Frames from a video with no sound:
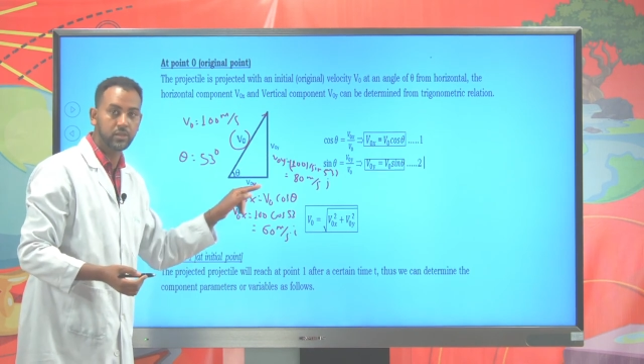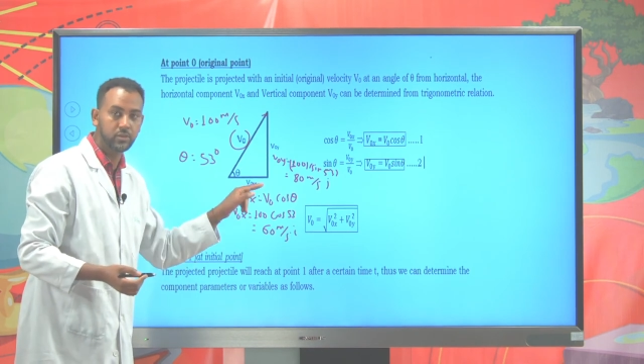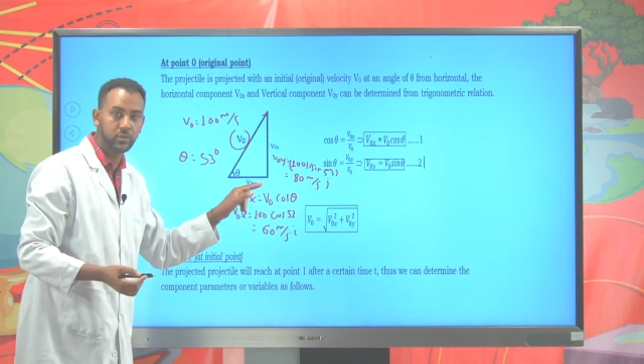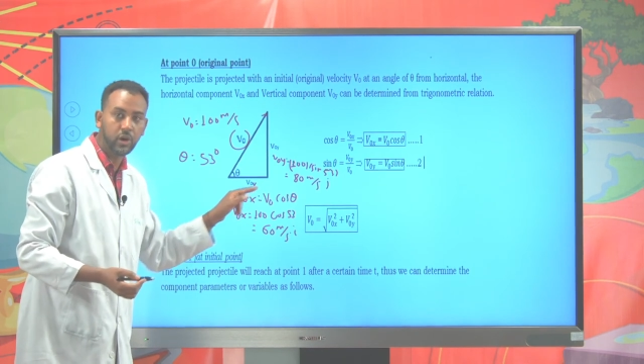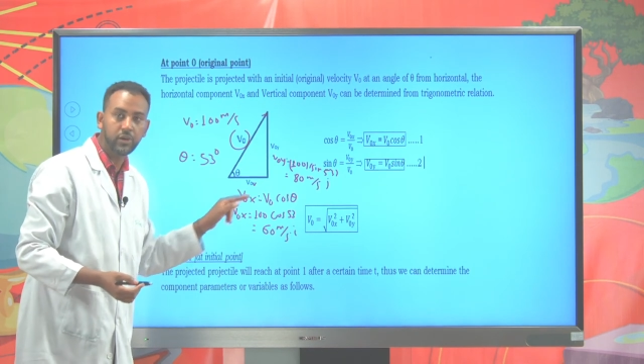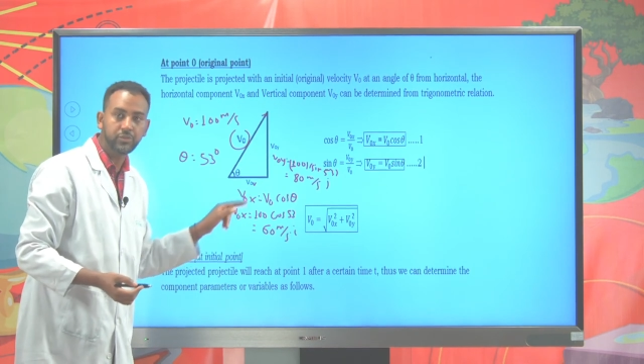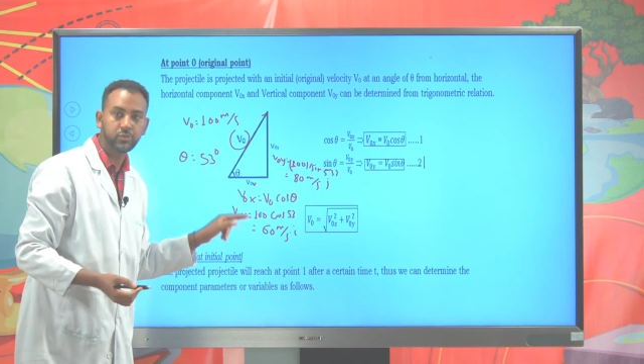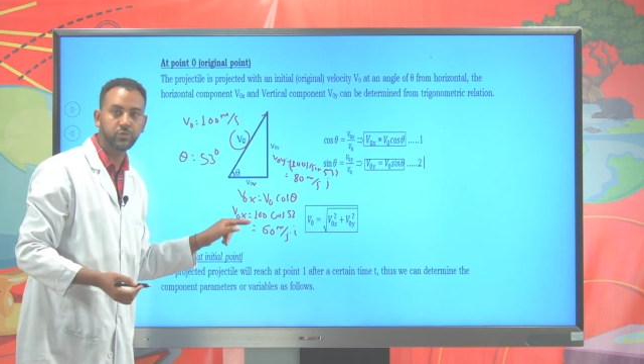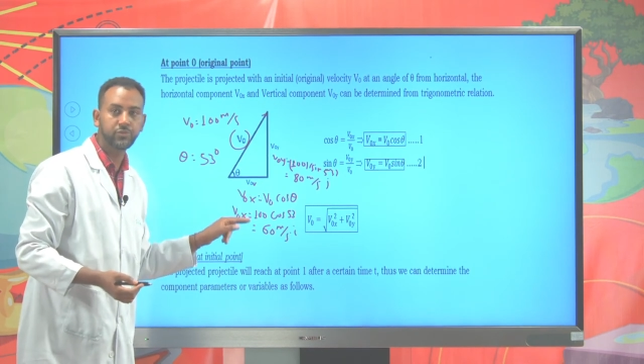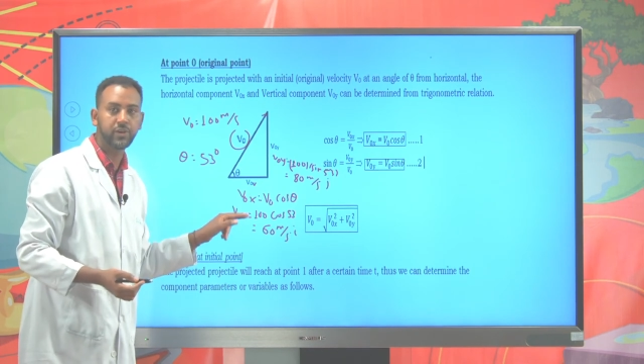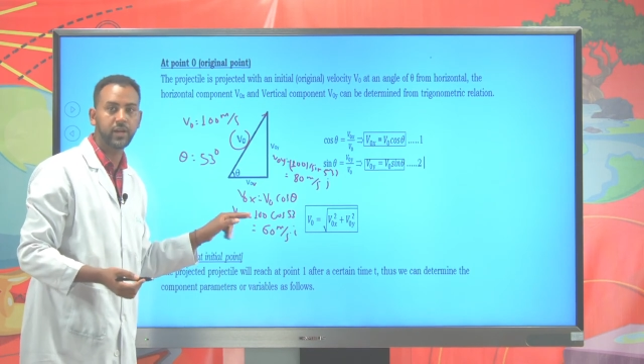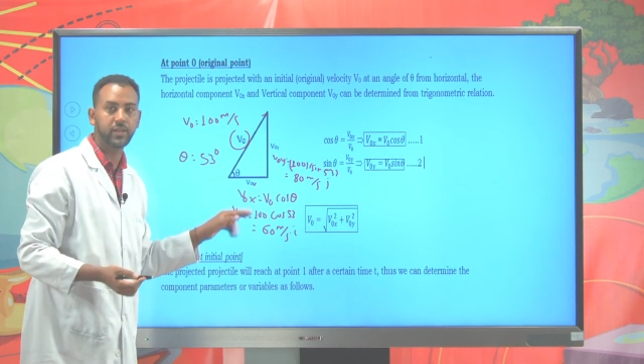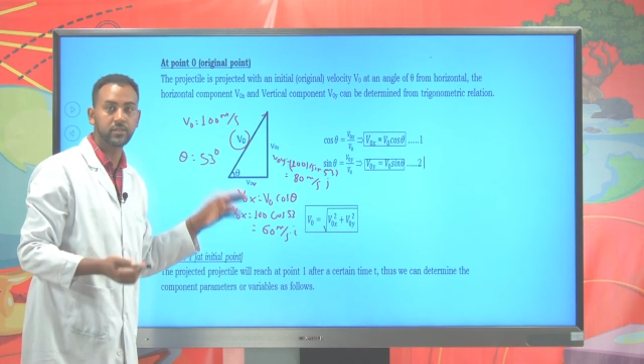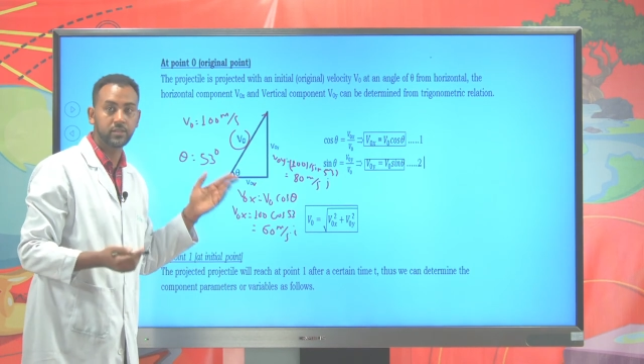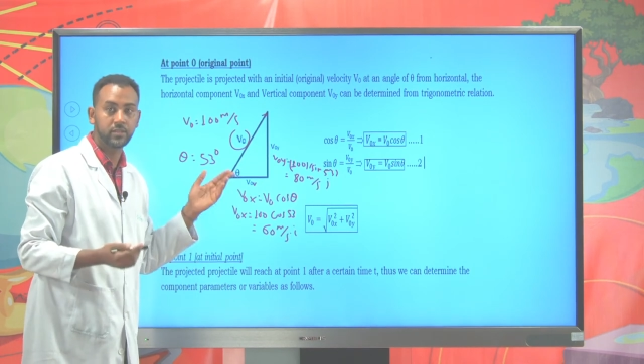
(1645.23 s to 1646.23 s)
You have to
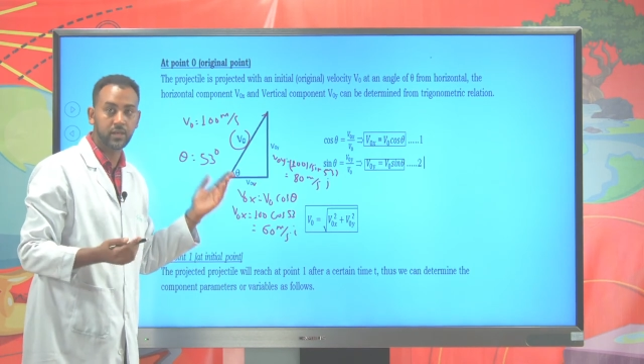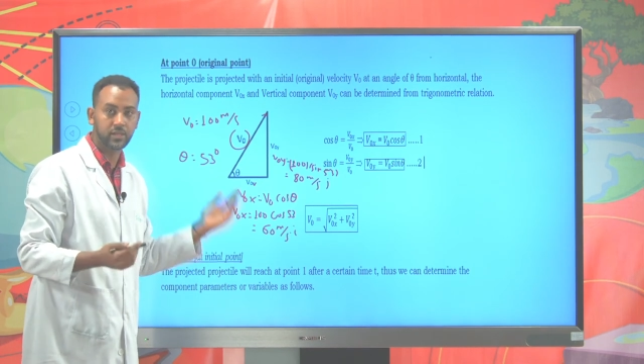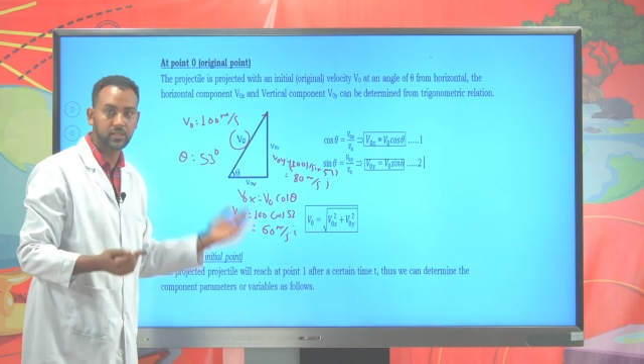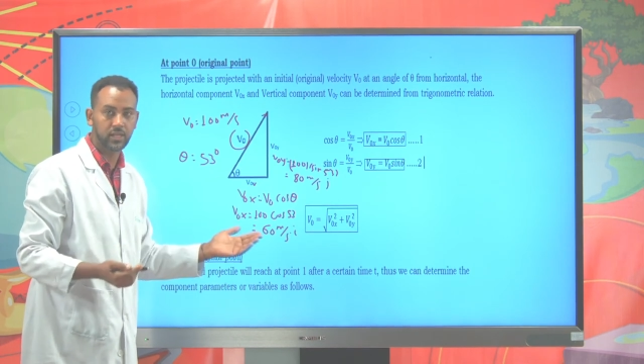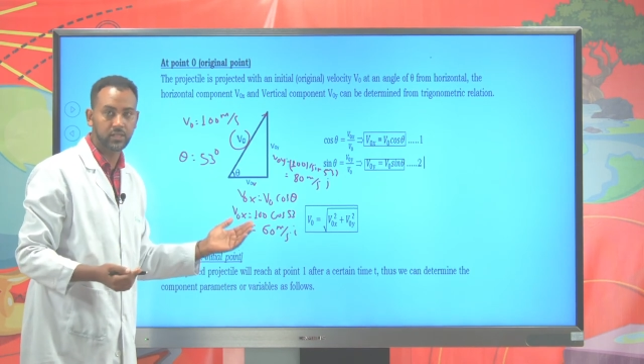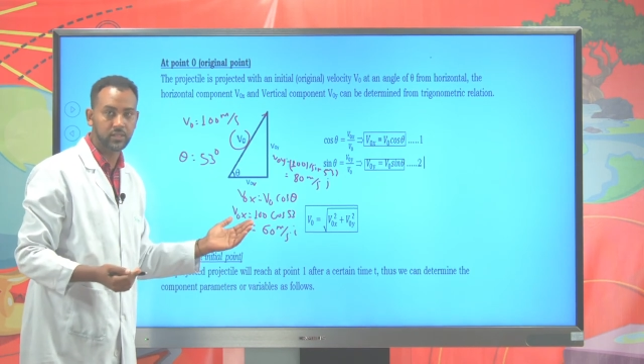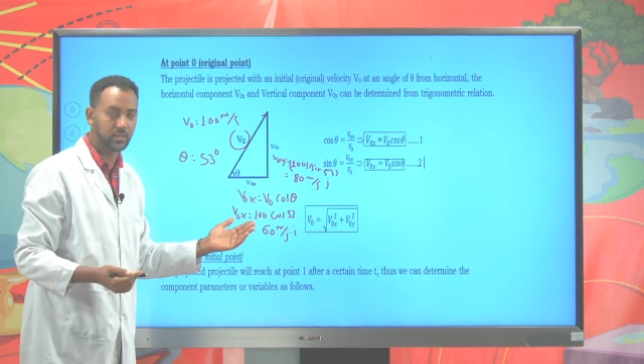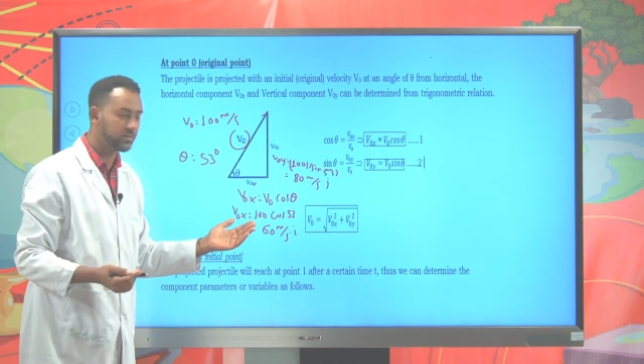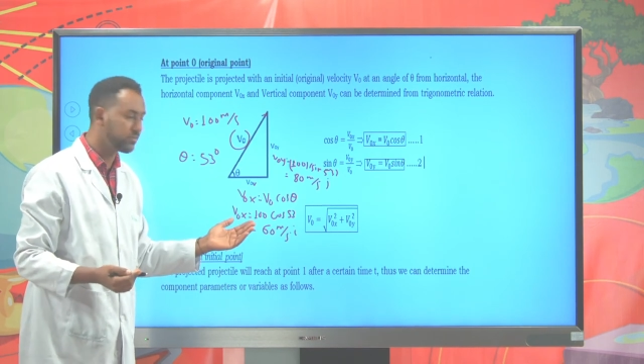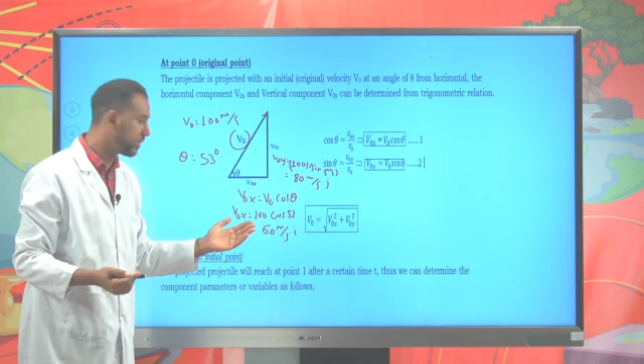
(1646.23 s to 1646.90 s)
find the resultant